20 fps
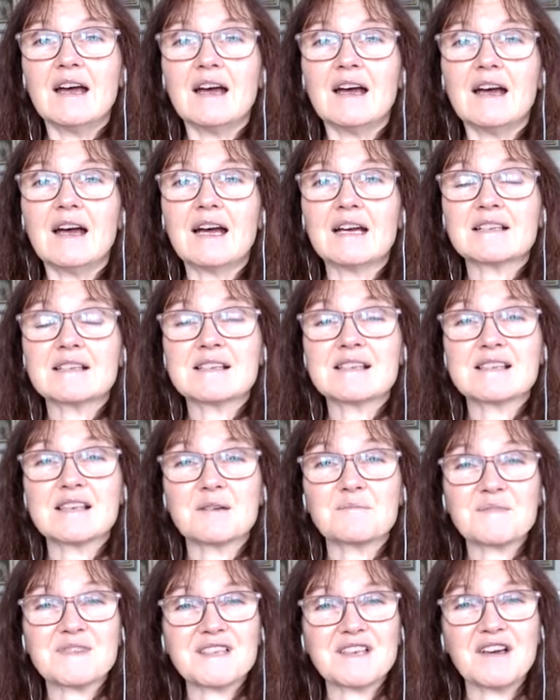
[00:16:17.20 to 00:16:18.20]
And
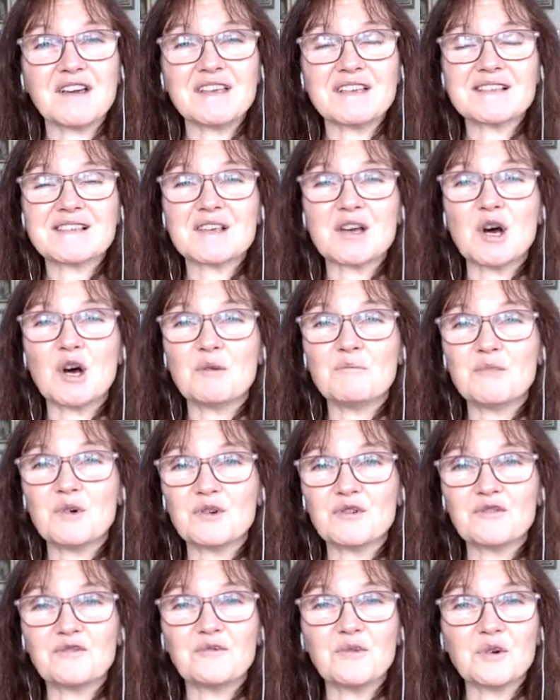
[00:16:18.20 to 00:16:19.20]
some sites are more
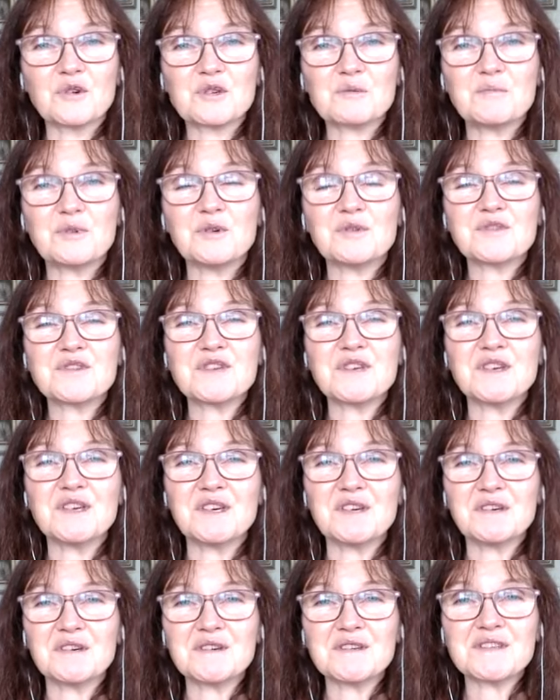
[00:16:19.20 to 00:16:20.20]
affordable to
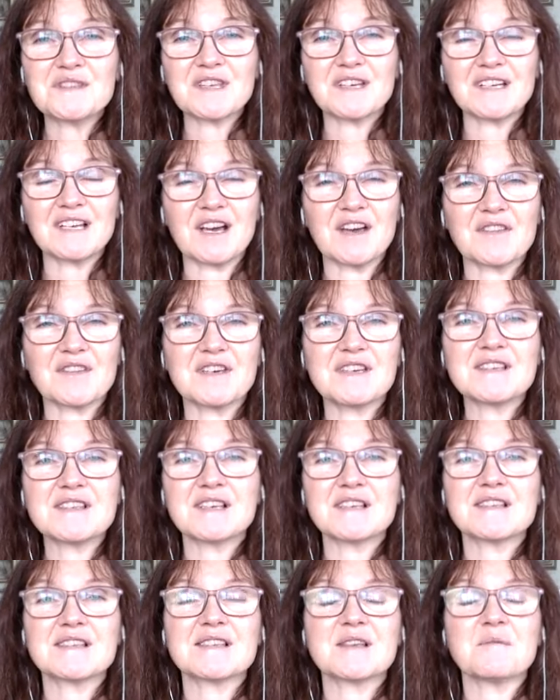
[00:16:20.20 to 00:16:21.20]
use than others,
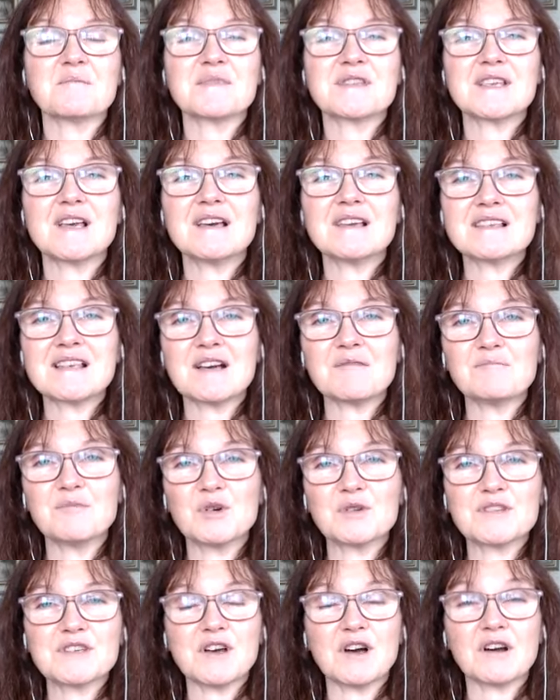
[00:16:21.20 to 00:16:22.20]
and some sites have more
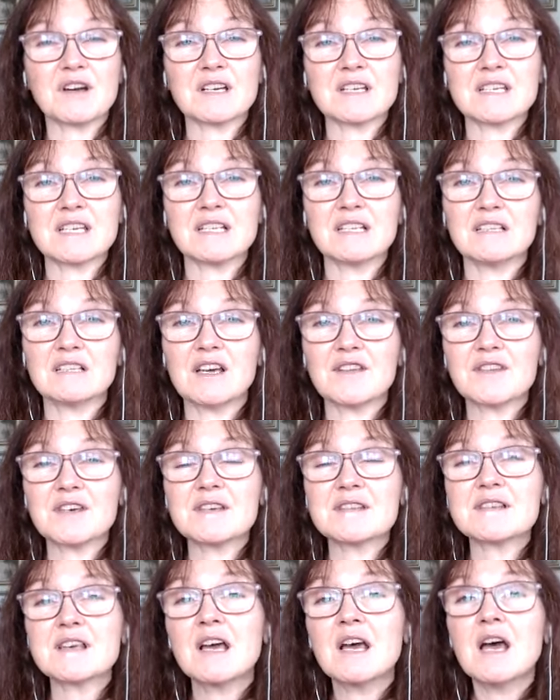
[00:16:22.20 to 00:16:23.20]
targeting than
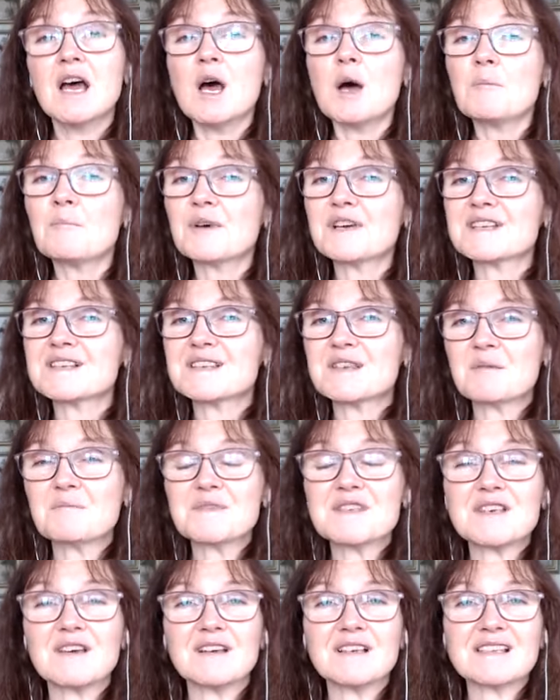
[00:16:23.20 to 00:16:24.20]
others, but some
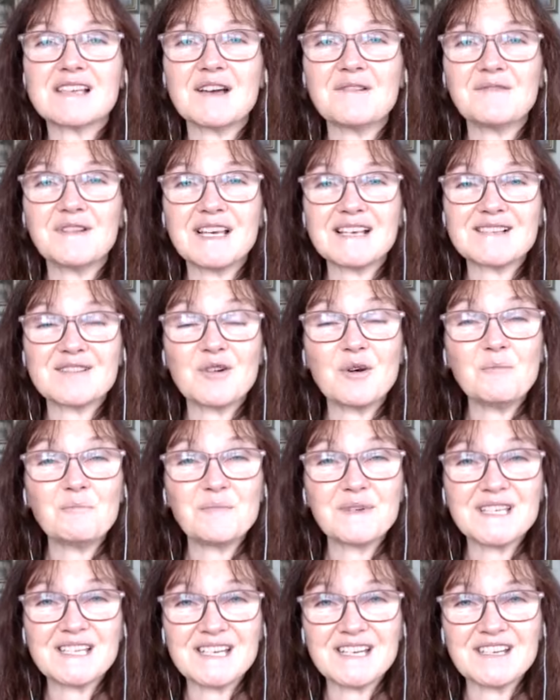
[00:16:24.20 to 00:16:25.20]
sites have less
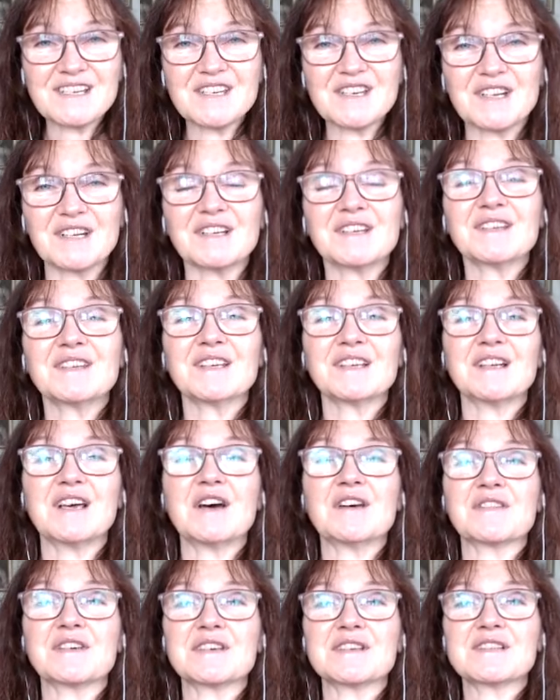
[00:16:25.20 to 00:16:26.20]
competition than
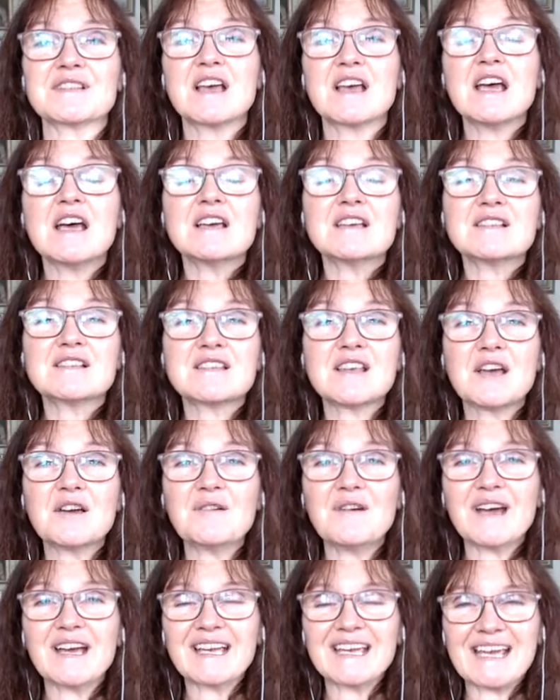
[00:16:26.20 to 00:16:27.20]
others.
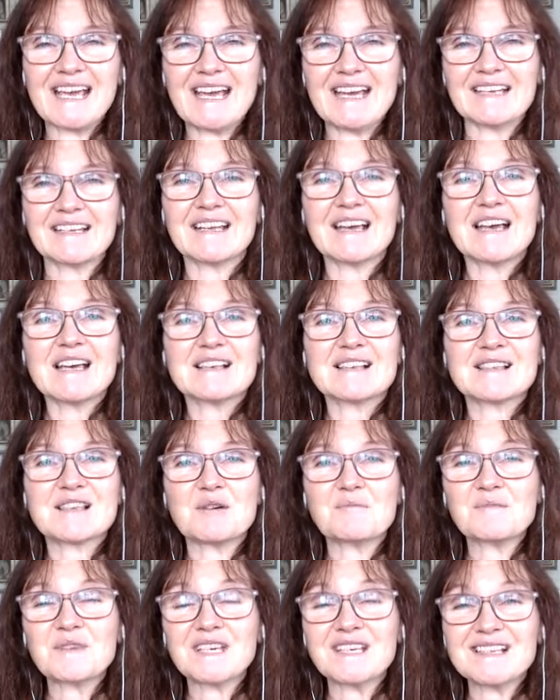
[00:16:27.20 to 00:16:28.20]
So again,
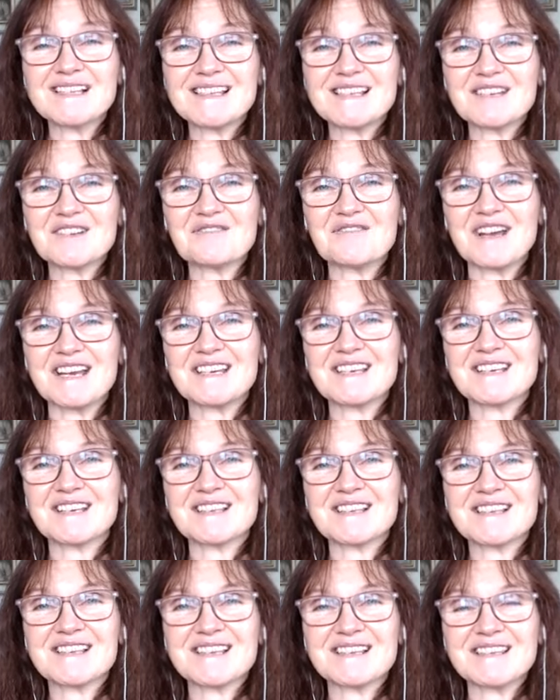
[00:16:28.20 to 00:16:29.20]
some
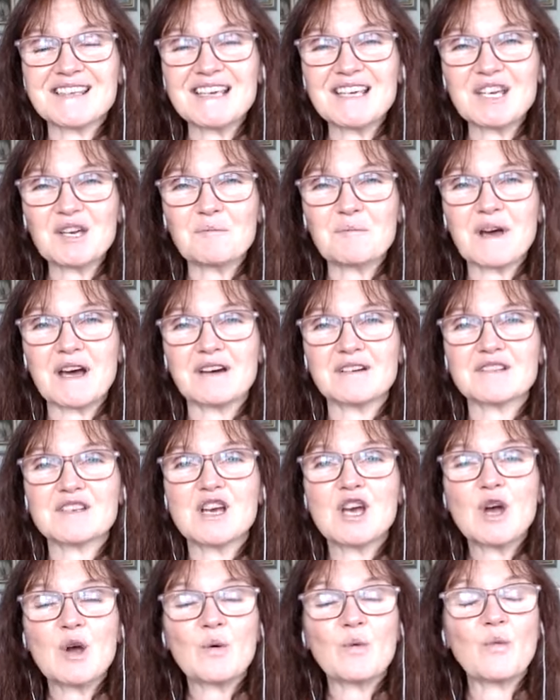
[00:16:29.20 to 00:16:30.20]
considerations to think about
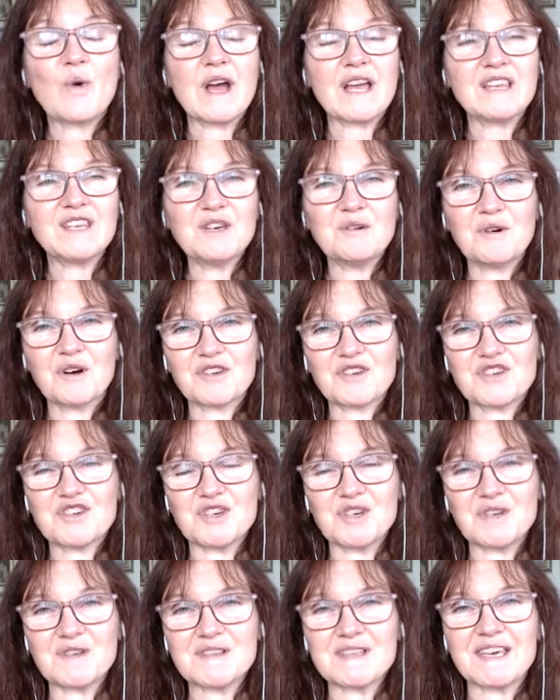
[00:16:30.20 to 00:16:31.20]
when you are
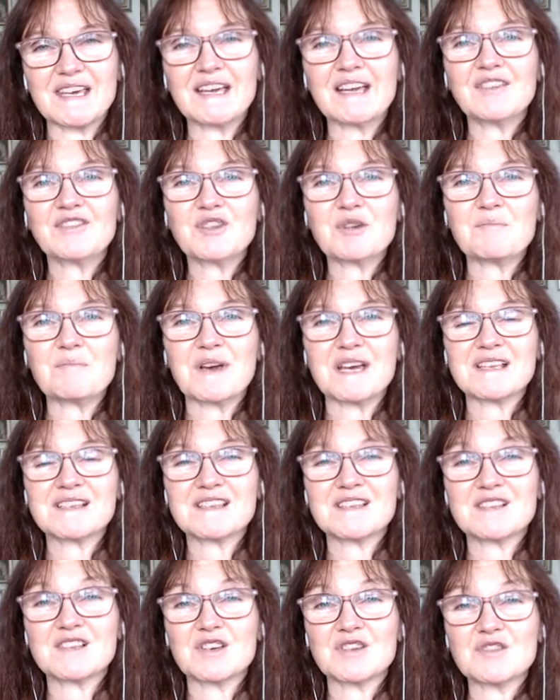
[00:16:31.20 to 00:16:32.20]
choosing the
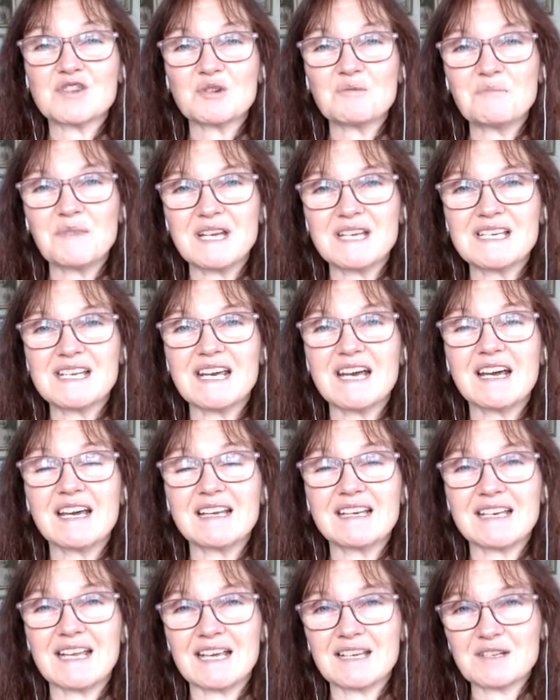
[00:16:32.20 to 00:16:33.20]
best social media
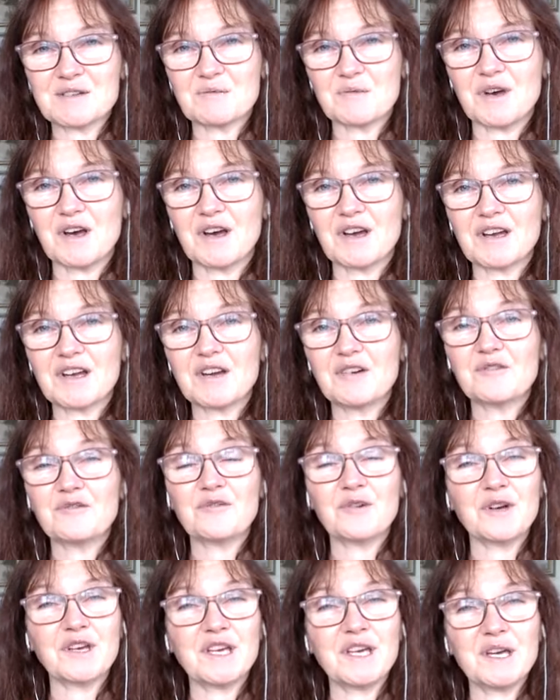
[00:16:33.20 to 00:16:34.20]
network
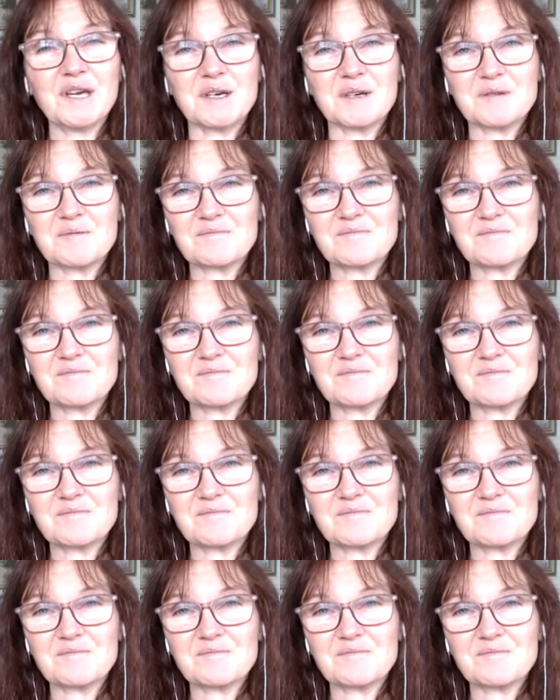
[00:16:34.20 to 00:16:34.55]
for you.